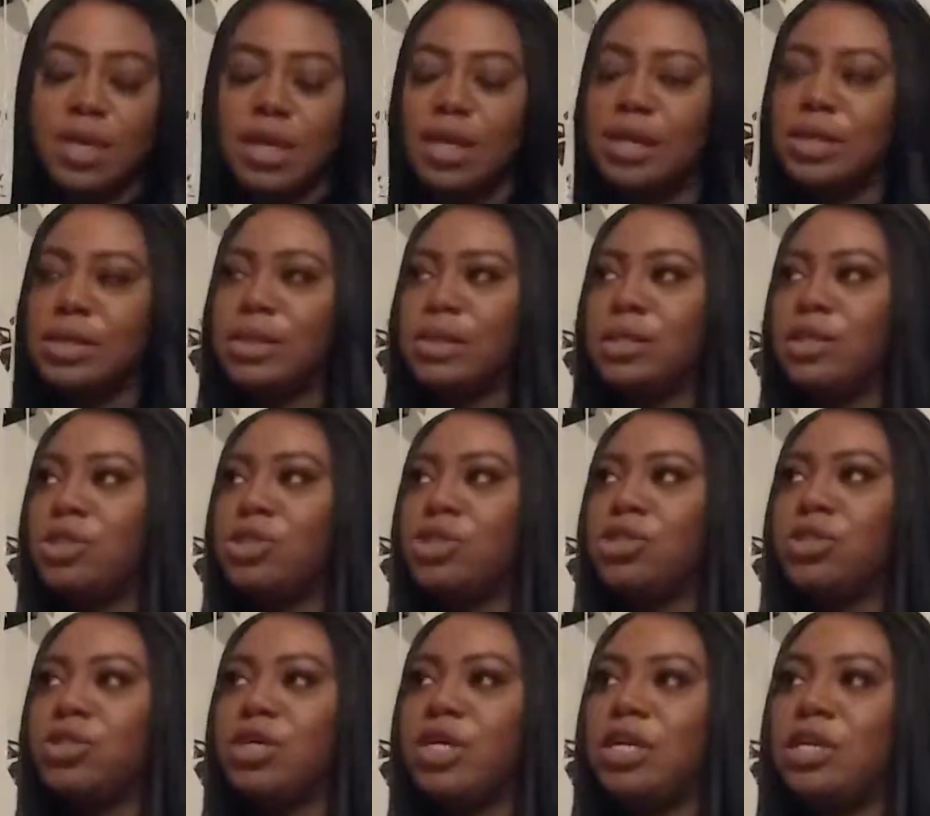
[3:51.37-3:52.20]

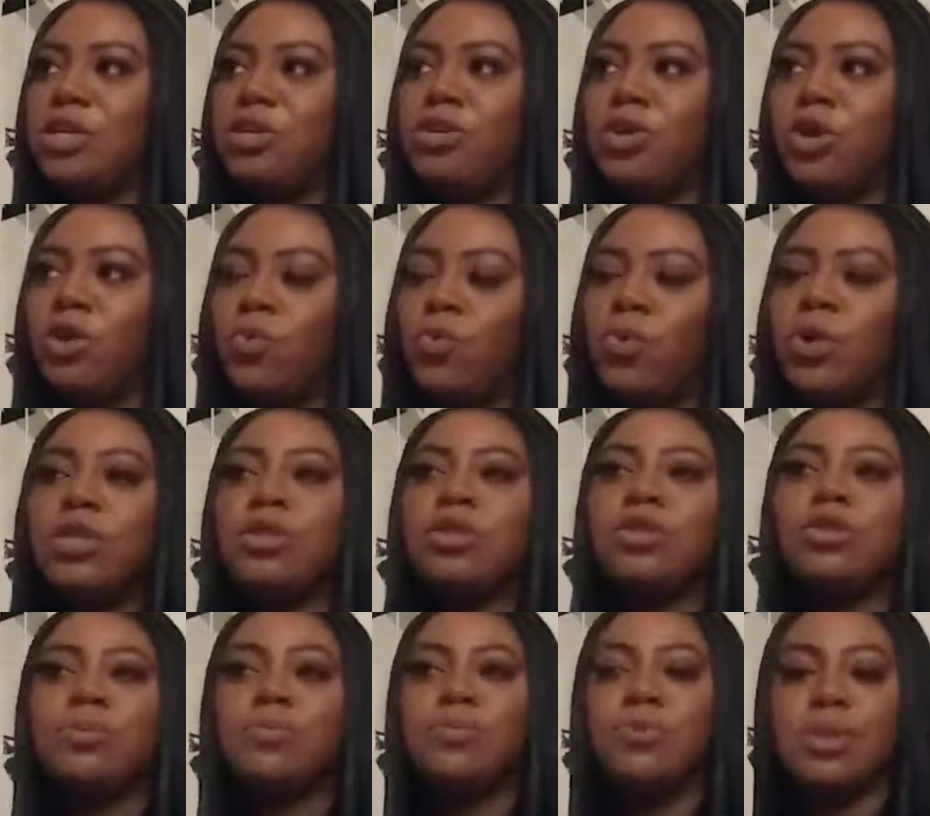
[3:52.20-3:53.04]
Essentially, what
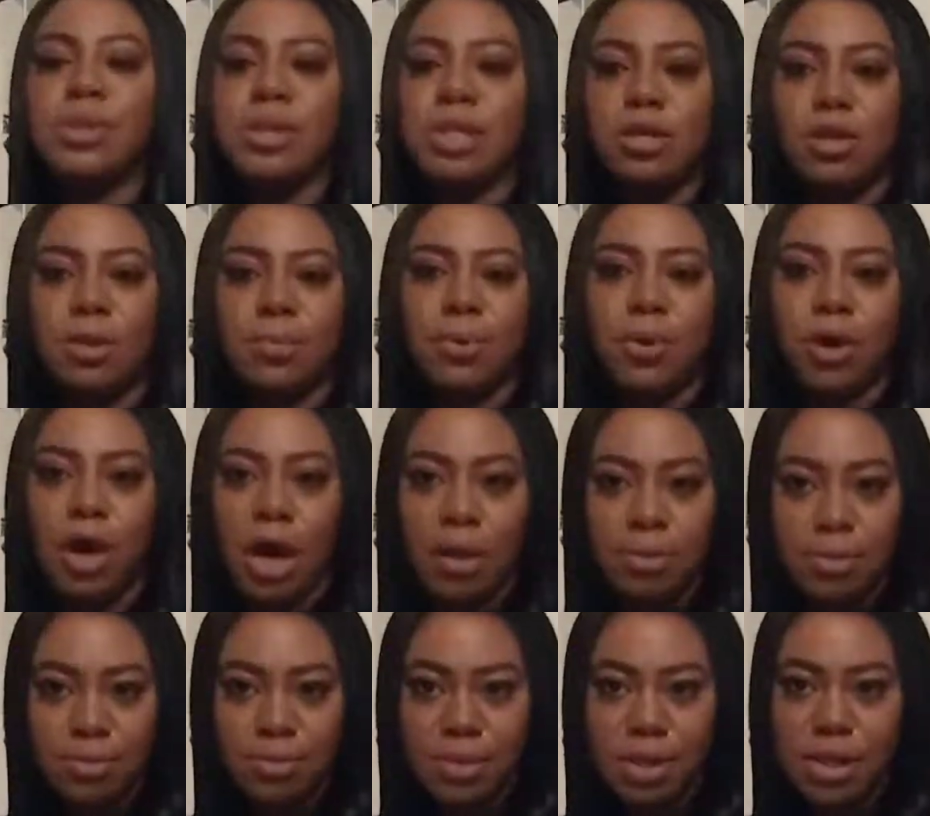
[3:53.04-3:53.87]
the presenting
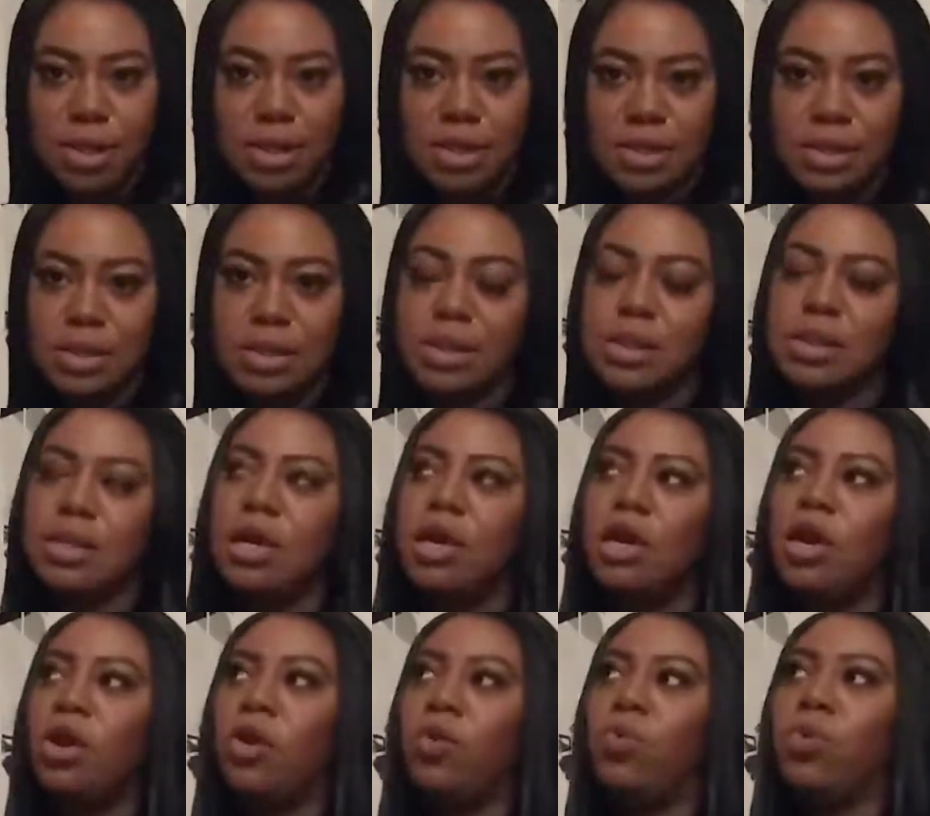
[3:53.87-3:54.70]
problem is,
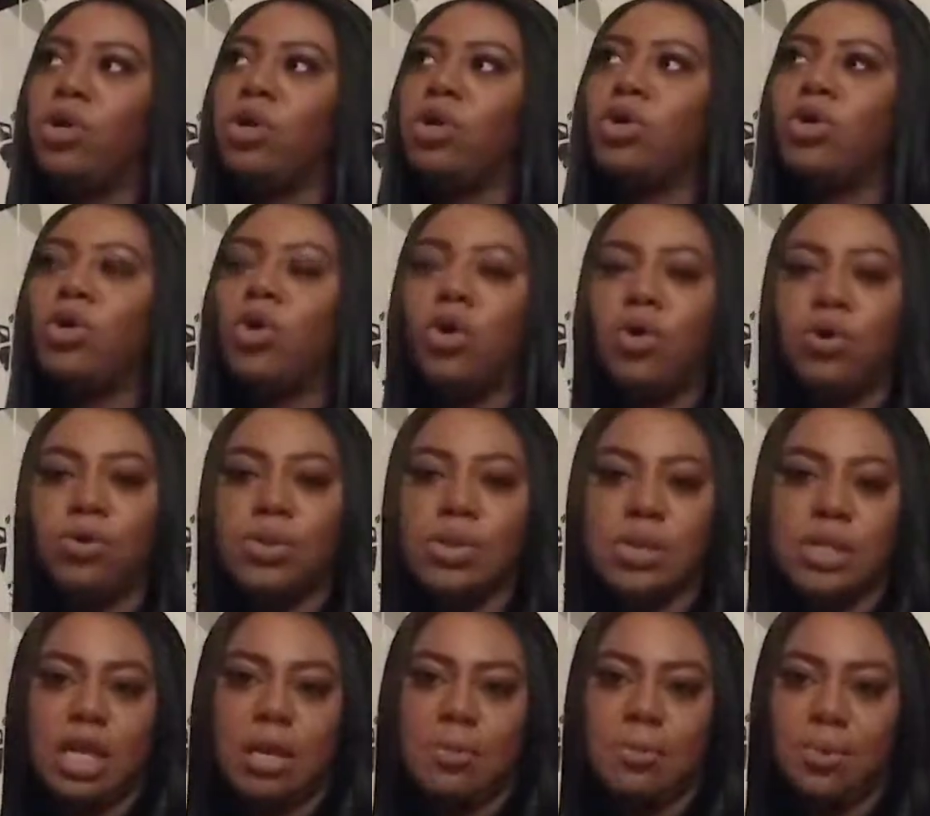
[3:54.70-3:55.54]
what
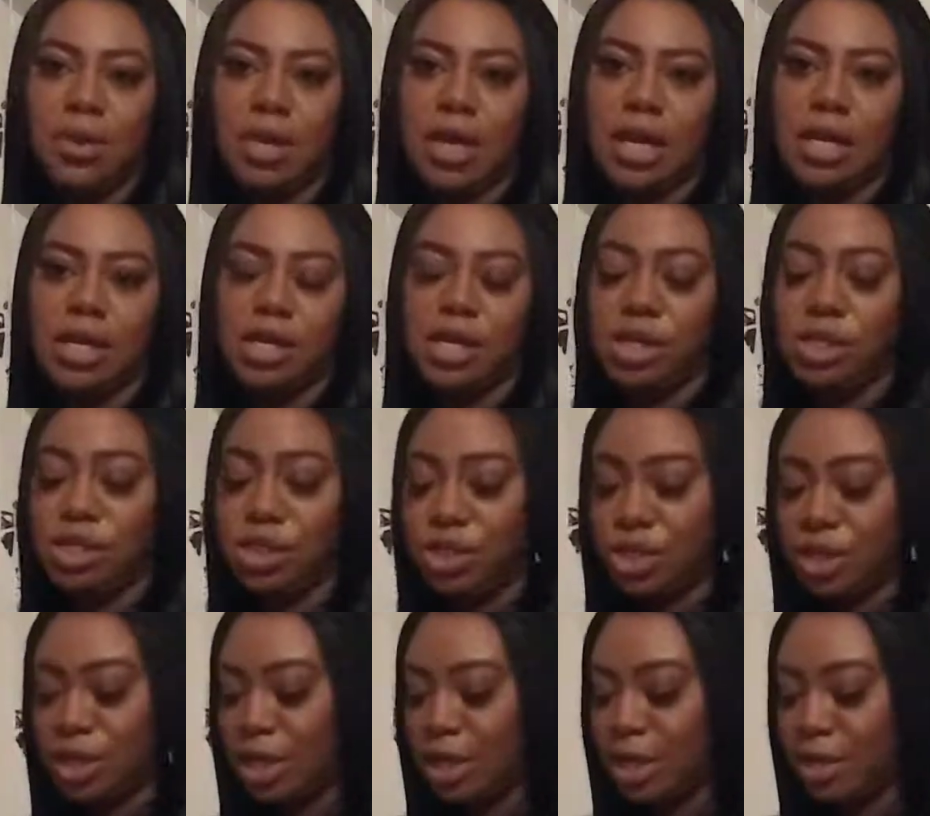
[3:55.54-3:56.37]
goals they plan to
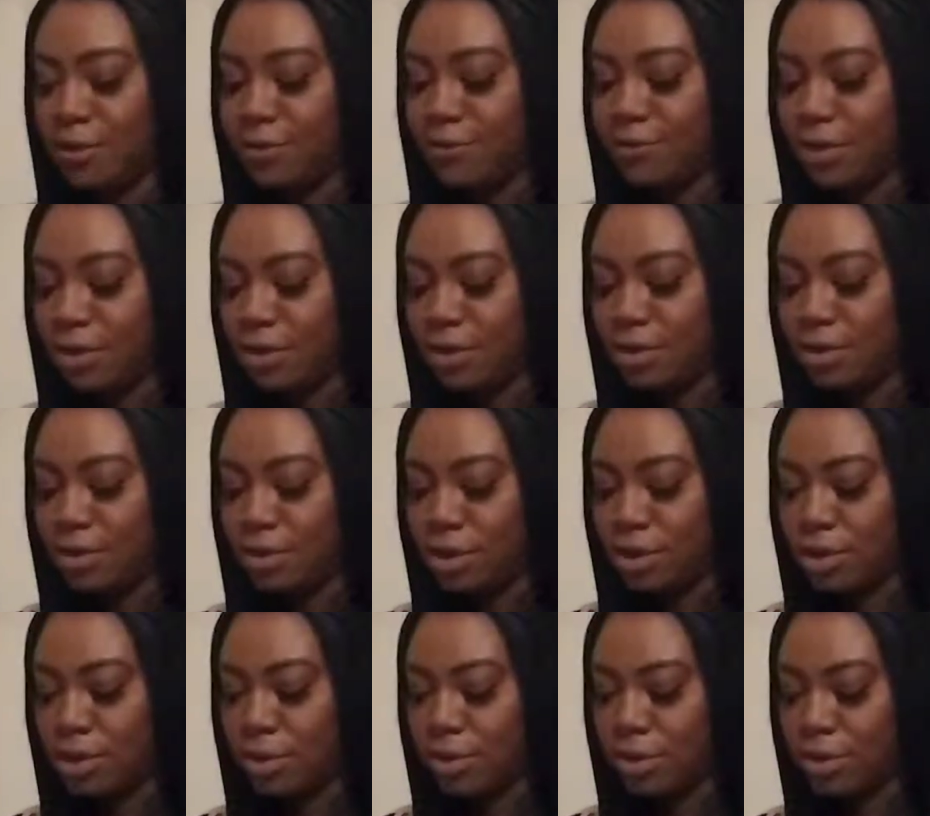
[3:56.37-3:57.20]
achieve, and,
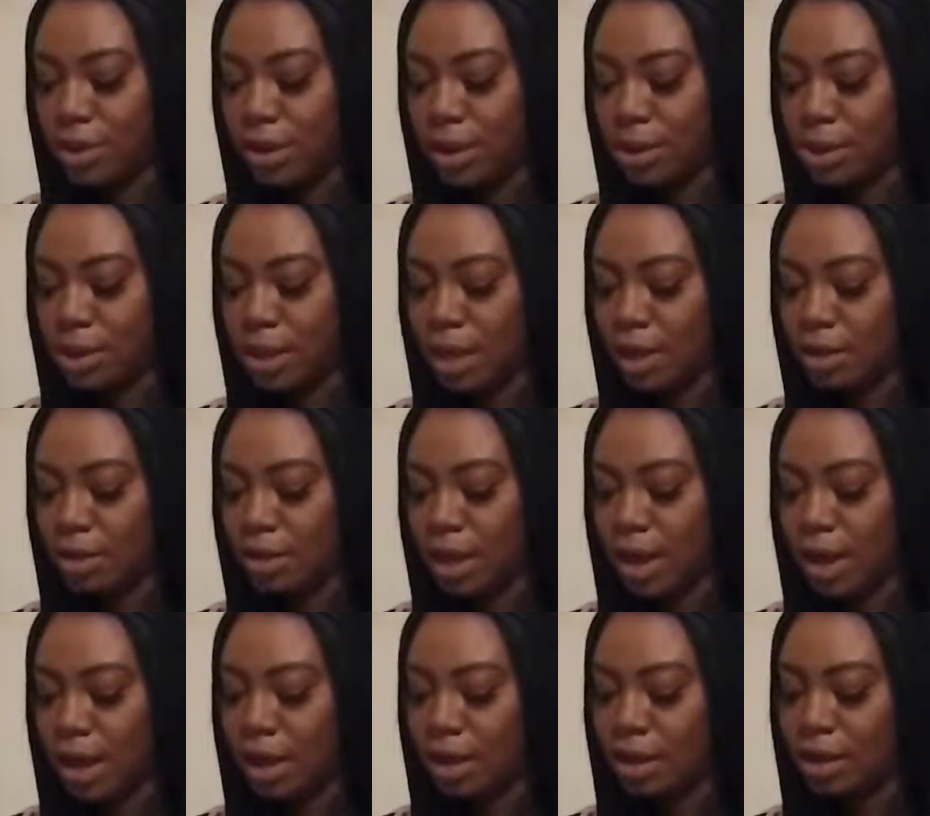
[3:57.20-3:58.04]
things like
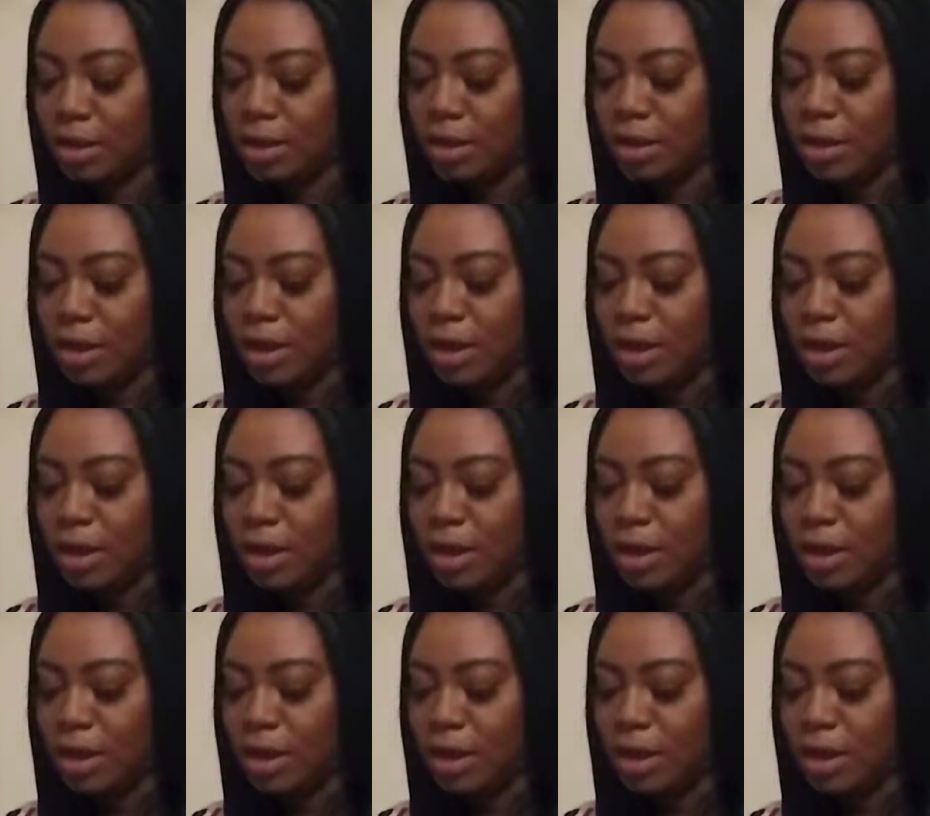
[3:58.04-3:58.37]
that.